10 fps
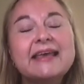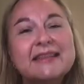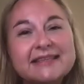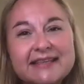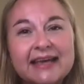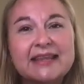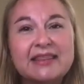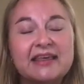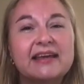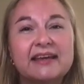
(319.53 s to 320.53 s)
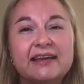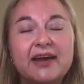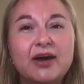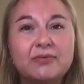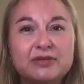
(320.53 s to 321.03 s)
The second thing
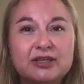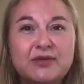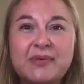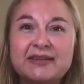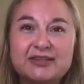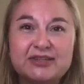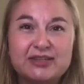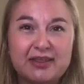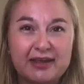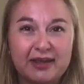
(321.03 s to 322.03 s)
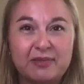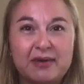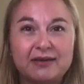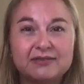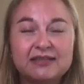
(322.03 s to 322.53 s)
I would commend you to think
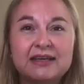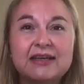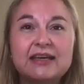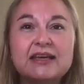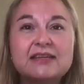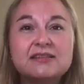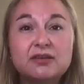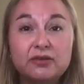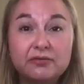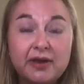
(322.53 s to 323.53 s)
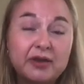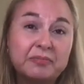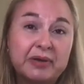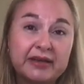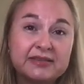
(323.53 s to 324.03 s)
about is your
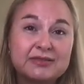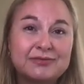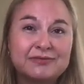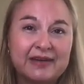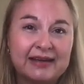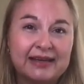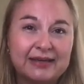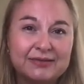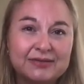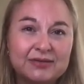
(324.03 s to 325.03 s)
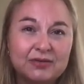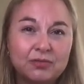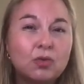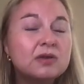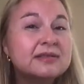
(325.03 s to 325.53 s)
own personal values.
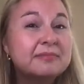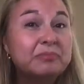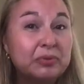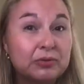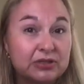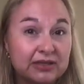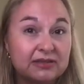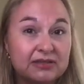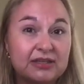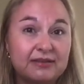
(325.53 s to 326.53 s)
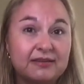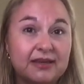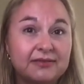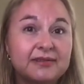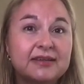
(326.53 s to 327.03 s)
What's important to
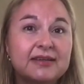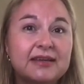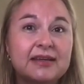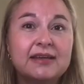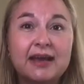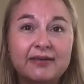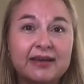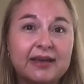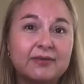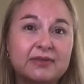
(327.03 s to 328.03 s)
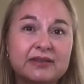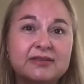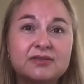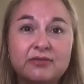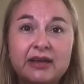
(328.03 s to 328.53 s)
you in carrying out this
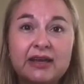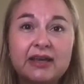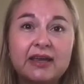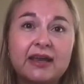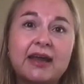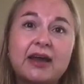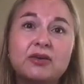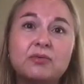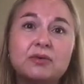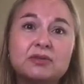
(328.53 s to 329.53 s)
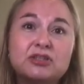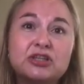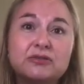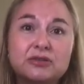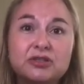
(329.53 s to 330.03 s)
screening and how you want
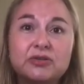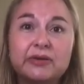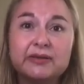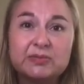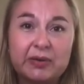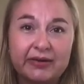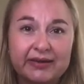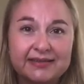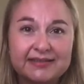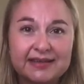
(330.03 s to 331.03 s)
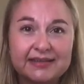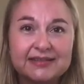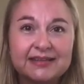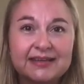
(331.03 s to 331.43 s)
children to experience it.